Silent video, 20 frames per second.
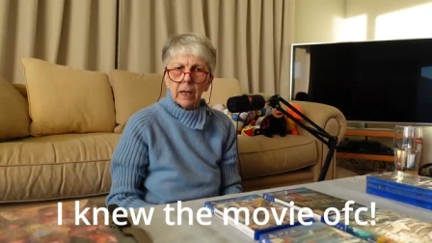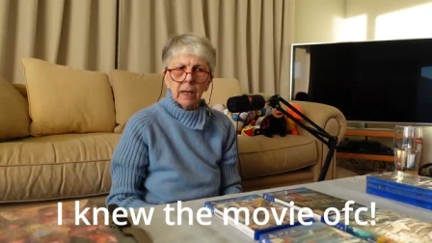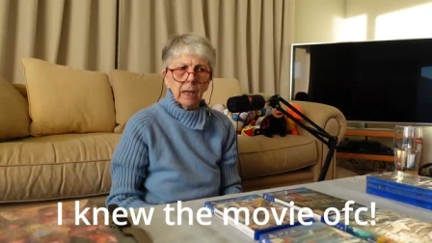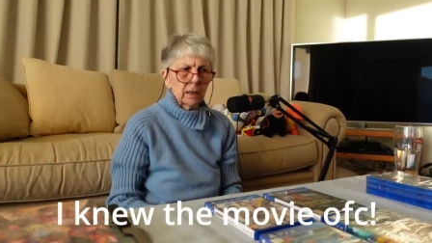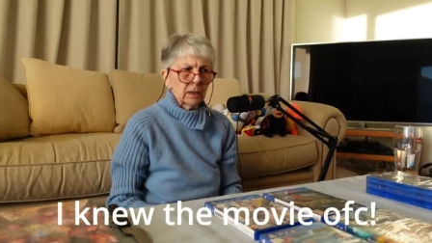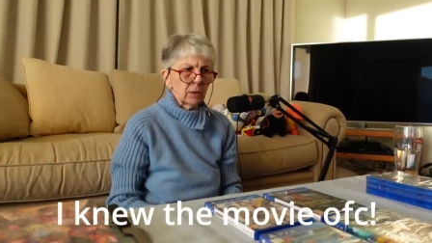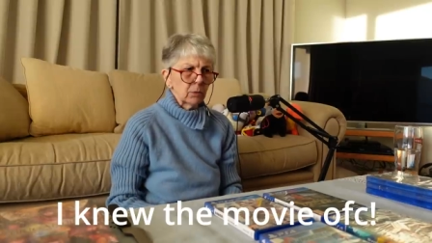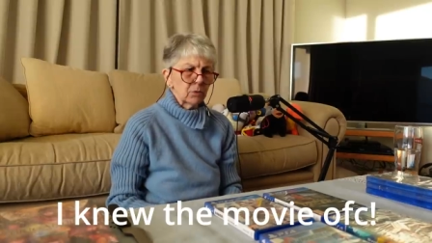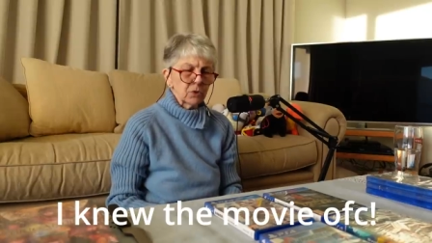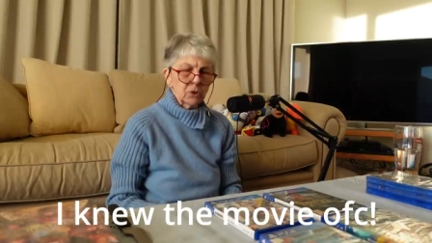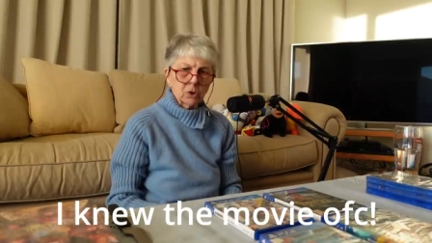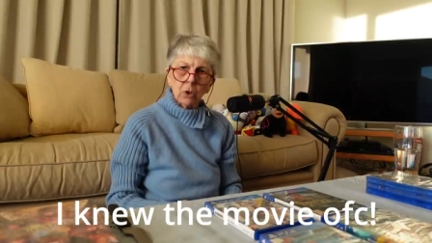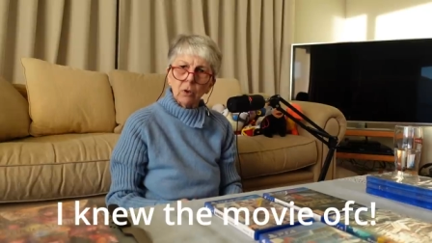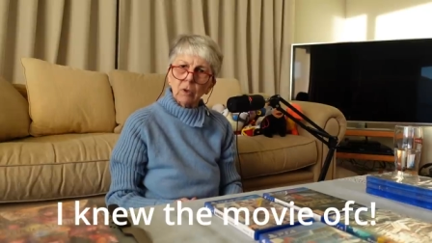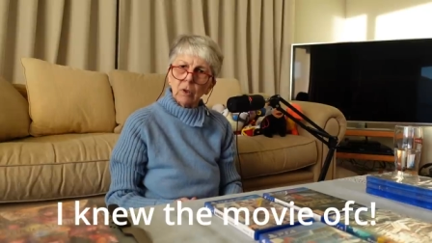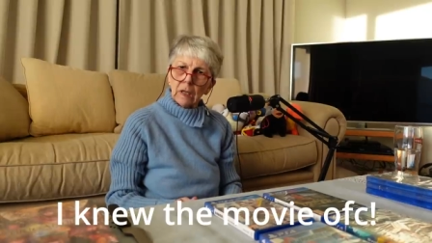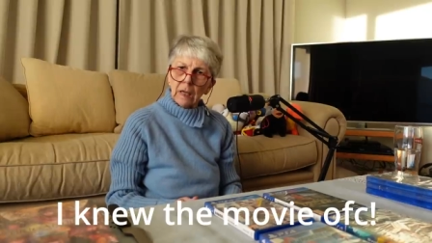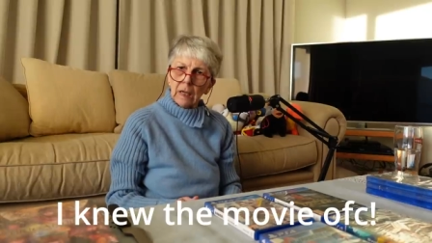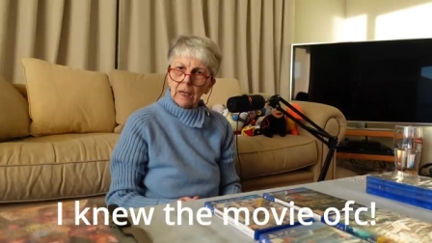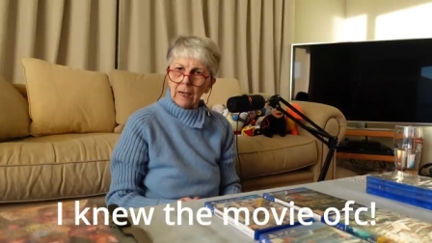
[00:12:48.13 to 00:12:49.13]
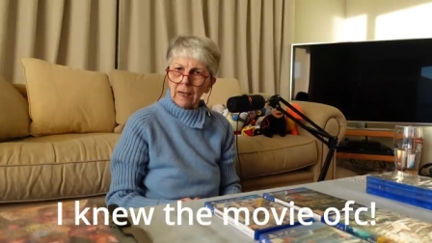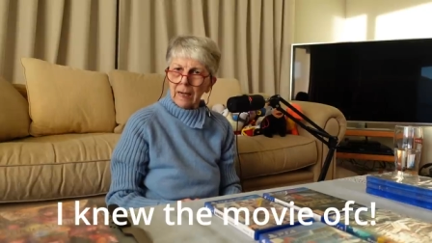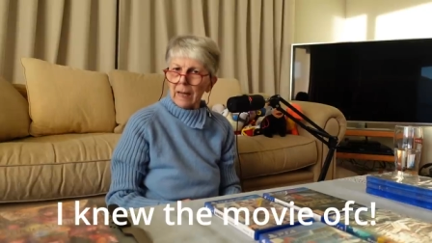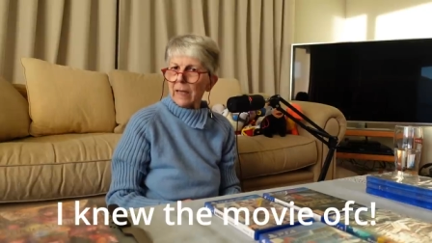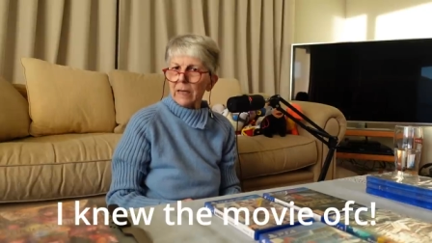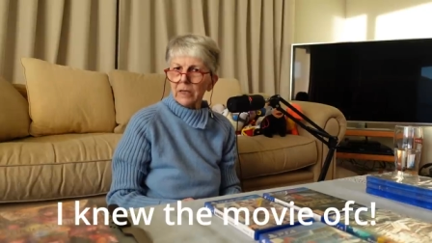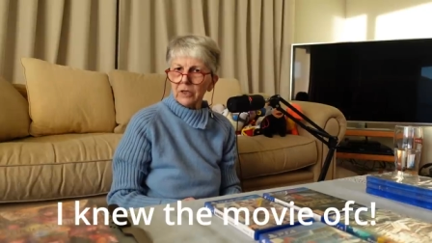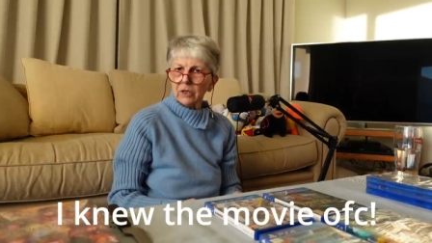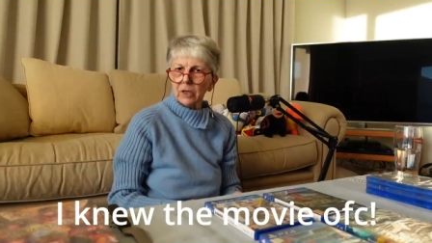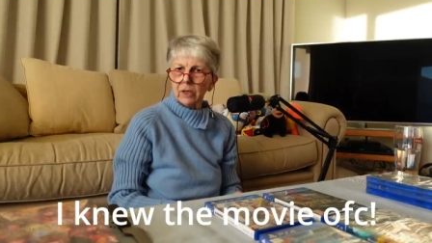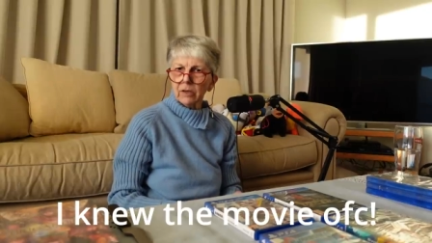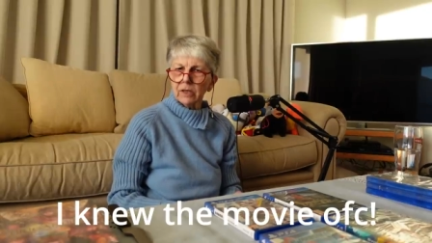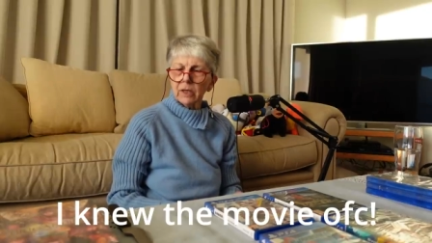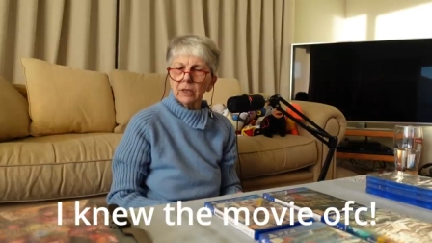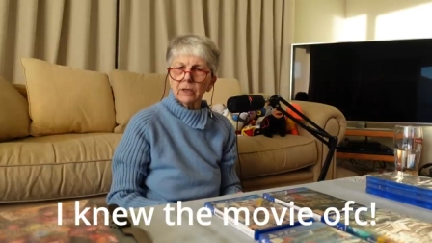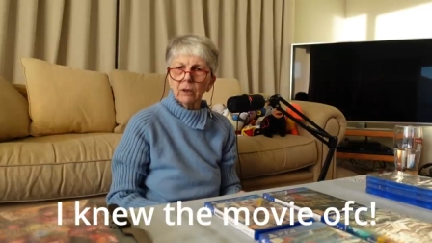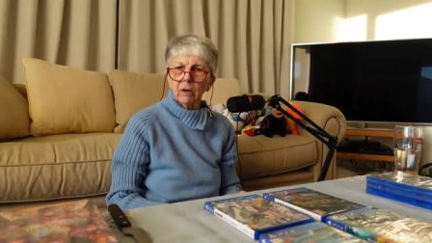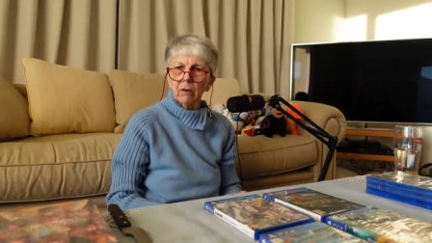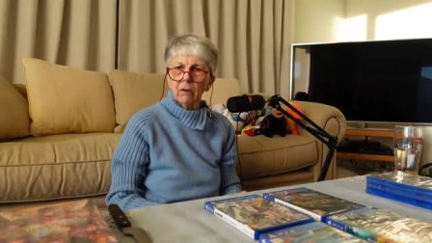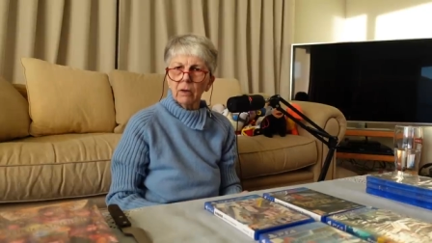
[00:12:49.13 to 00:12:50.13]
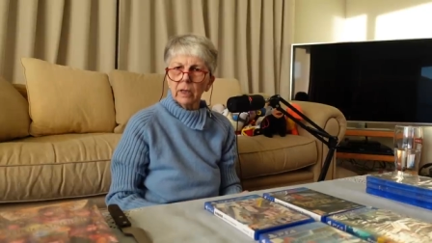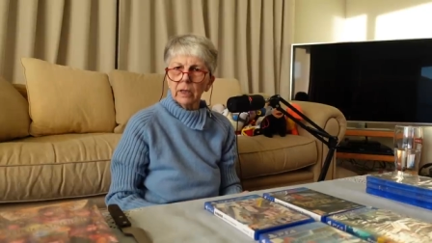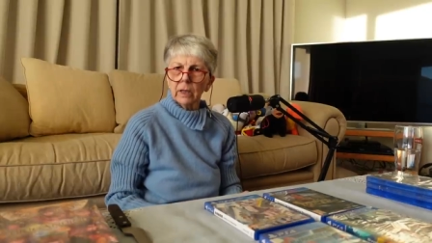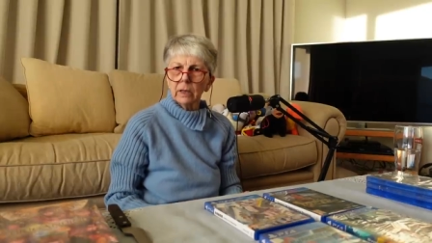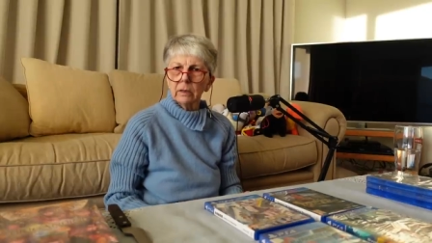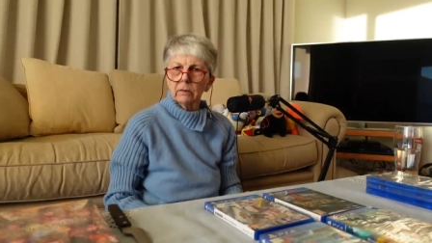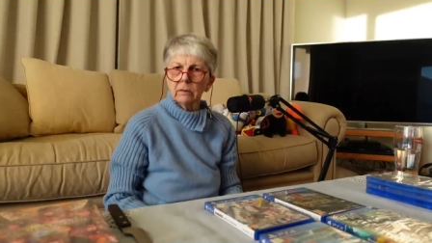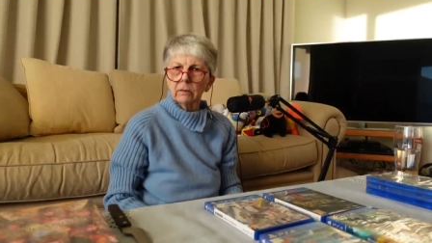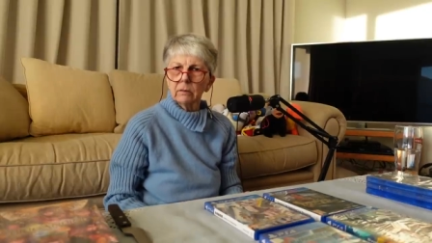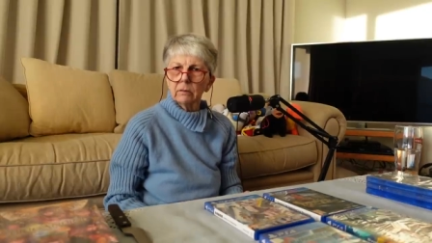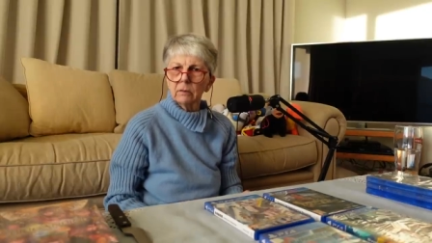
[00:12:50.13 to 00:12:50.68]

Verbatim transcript: and it was only later that I